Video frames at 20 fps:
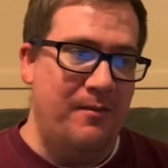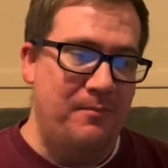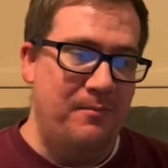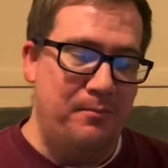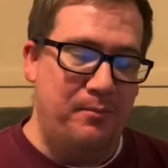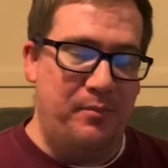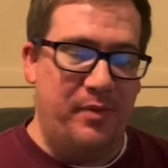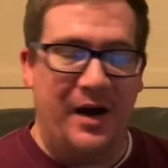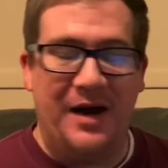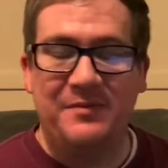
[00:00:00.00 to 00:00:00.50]

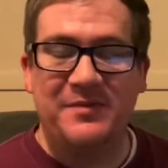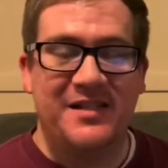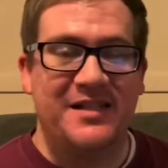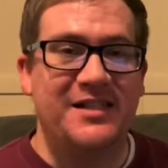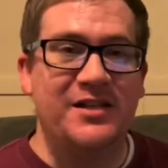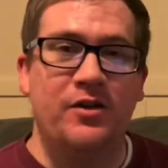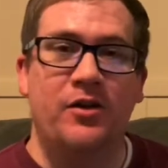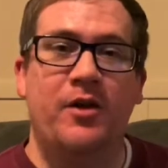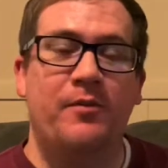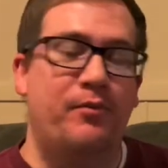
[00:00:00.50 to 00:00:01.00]
but I'm
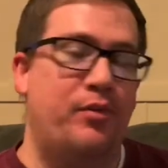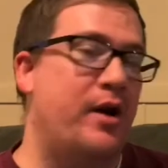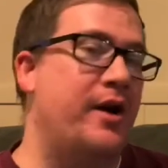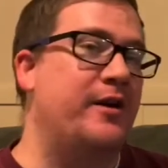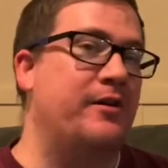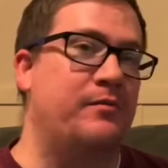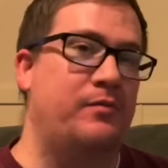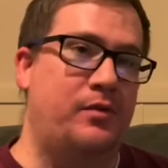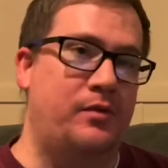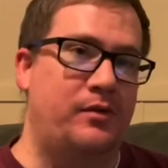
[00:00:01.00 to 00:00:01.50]
still
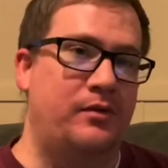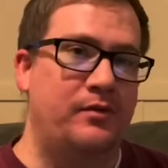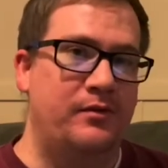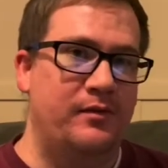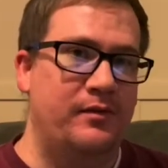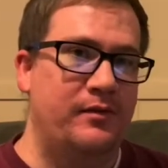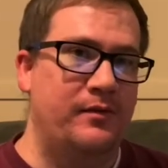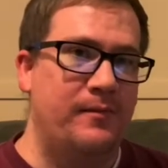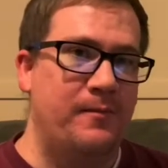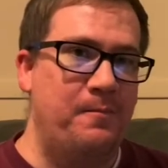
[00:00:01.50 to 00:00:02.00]
unbreakable
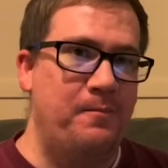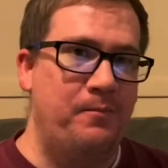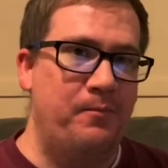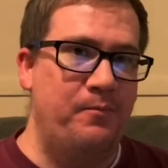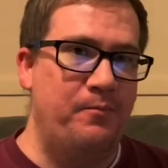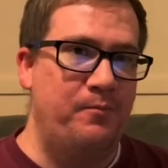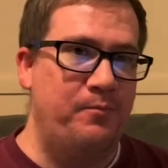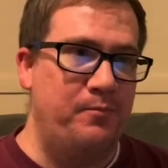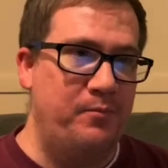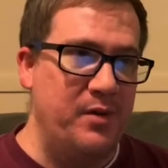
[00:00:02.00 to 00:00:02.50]

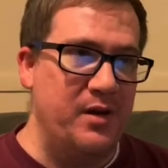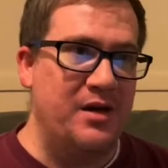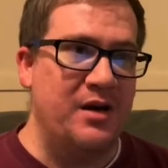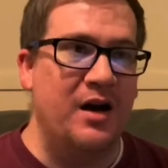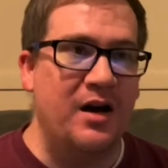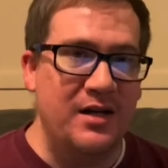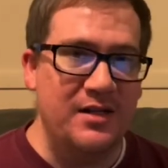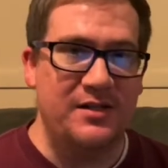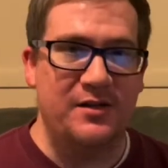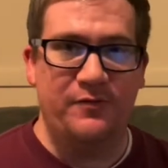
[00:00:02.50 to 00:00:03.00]

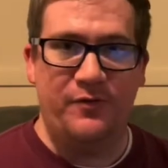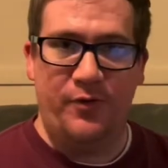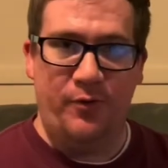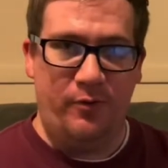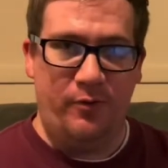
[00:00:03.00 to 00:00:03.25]
because of your